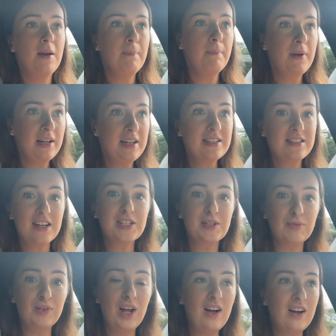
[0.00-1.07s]
But it does
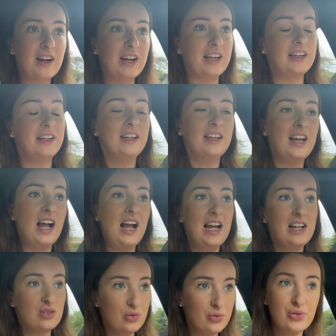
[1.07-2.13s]
fly.
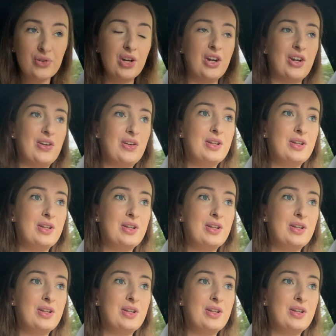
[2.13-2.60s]
And also,